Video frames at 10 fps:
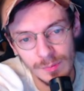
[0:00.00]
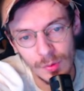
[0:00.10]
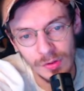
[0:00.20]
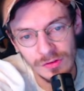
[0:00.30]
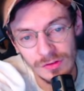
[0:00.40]
the
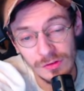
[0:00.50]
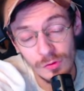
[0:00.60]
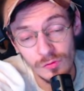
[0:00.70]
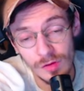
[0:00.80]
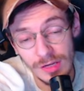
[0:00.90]
poison's
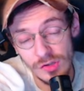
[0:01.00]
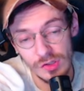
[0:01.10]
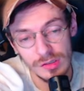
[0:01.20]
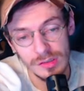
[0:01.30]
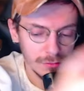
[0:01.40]

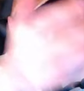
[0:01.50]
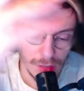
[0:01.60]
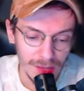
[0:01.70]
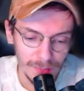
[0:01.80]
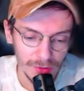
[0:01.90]
duration. So
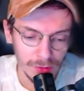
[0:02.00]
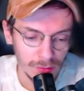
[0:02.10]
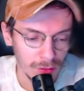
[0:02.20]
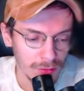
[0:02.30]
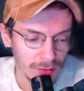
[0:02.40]
Viper no
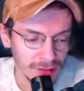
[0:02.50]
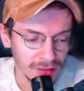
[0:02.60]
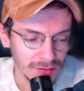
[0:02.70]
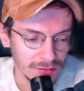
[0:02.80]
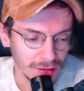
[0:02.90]
longer
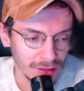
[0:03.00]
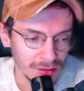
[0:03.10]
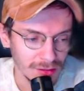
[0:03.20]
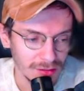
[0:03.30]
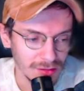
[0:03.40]
is
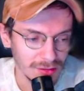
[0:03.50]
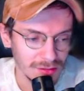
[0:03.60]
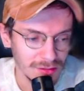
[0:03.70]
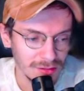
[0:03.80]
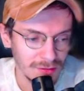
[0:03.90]

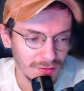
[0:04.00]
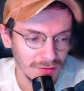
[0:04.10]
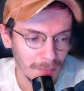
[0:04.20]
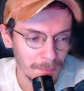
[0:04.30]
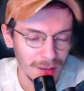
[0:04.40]

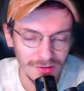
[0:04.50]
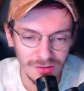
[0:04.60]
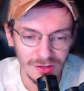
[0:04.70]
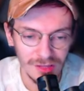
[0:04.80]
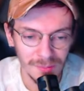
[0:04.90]
this
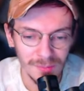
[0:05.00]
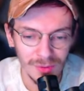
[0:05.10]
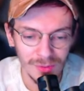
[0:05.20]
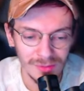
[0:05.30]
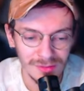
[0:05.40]
magic
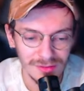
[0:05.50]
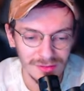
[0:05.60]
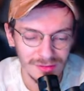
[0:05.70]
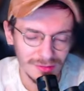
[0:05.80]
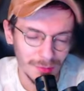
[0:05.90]
immune,
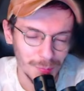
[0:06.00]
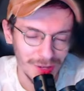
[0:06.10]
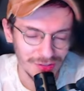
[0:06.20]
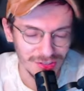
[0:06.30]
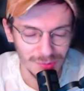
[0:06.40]
not
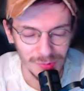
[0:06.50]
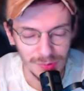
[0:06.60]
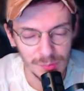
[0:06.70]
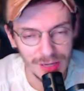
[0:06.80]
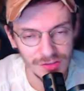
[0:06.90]
magic immune,
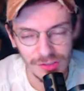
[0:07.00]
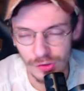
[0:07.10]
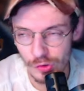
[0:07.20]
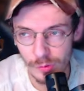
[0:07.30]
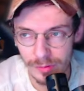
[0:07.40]
but magic
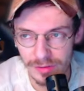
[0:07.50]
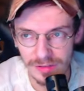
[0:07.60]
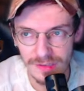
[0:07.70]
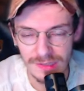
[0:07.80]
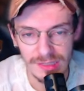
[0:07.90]
super
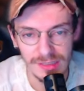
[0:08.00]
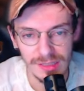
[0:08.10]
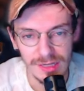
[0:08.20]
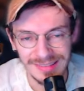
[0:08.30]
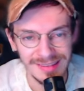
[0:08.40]
resistant
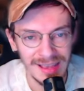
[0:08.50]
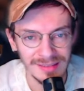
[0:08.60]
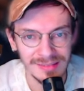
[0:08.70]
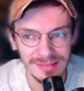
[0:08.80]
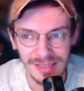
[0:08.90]

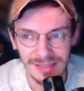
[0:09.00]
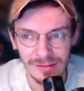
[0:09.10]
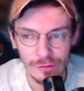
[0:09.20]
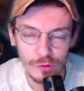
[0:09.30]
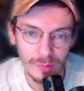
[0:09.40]
assassin that is
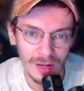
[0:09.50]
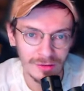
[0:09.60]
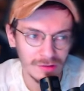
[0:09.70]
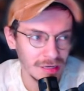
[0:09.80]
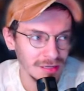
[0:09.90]
super
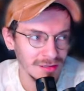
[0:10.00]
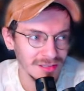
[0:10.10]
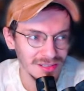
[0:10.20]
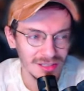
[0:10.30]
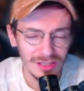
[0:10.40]
hard to
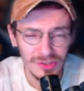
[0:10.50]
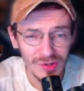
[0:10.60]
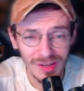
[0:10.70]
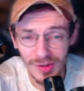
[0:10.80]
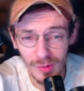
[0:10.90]
kill. You
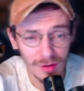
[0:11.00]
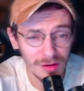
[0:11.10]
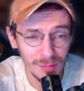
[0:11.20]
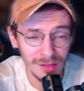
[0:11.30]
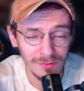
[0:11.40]
can no
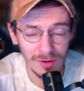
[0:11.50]
longer play